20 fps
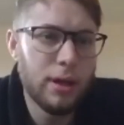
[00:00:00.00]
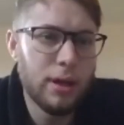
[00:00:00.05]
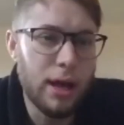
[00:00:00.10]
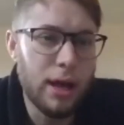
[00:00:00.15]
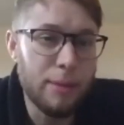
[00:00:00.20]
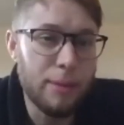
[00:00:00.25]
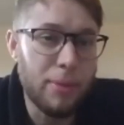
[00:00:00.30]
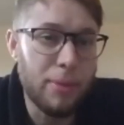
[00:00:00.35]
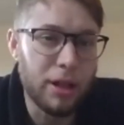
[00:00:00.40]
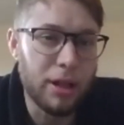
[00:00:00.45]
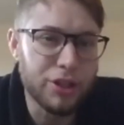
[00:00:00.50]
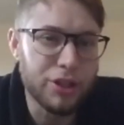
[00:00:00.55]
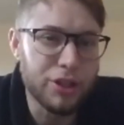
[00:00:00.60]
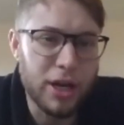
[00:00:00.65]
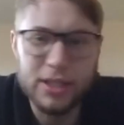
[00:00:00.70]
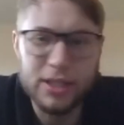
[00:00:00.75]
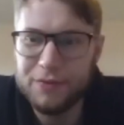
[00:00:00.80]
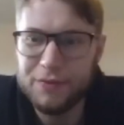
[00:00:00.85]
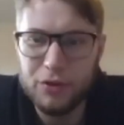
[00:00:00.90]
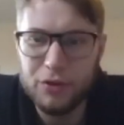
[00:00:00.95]
I
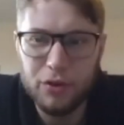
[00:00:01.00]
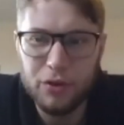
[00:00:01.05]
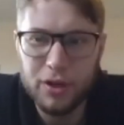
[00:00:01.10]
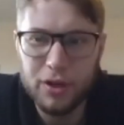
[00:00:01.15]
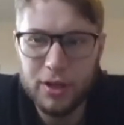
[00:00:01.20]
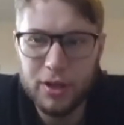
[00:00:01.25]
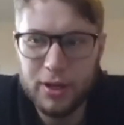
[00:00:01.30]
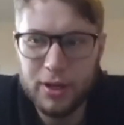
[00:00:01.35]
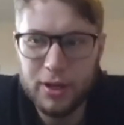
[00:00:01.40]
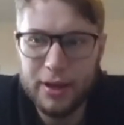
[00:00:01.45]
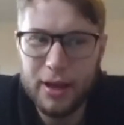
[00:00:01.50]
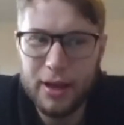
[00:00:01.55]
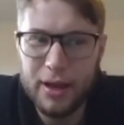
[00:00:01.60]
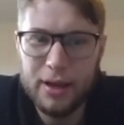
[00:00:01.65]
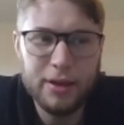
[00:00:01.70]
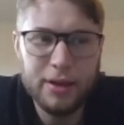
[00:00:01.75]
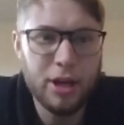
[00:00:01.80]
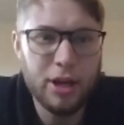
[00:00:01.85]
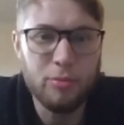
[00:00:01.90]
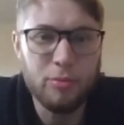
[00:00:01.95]
apologize if you could
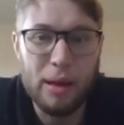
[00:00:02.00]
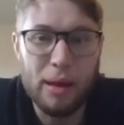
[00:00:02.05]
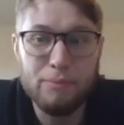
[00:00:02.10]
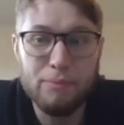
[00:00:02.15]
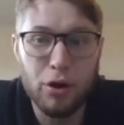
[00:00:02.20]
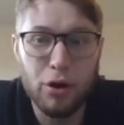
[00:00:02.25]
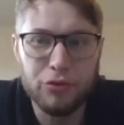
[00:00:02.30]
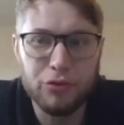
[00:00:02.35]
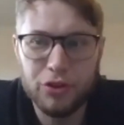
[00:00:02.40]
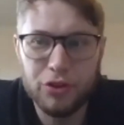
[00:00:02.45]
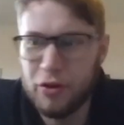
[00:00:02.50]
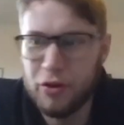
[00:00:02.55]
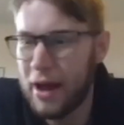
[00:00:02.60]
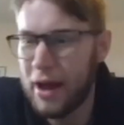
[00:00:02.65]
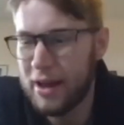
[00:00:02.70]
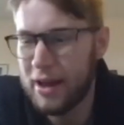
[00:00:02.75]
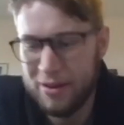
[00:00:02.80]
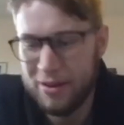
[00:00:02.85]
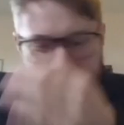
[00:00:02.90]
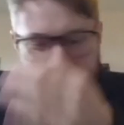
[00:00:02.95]
hear my bones
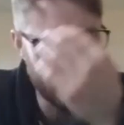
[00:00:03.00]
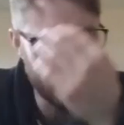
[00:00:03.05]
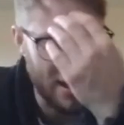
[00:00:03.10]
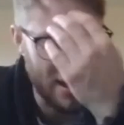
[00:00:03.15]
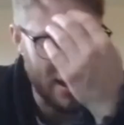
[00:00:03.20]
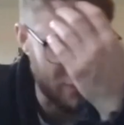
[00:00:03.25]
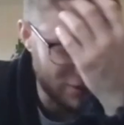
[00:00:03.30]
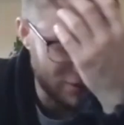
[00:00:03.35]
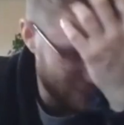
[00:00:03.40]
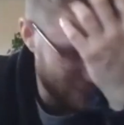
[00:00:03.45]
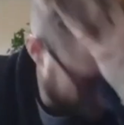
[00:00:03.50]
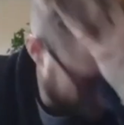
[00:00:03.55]
cracking on that one.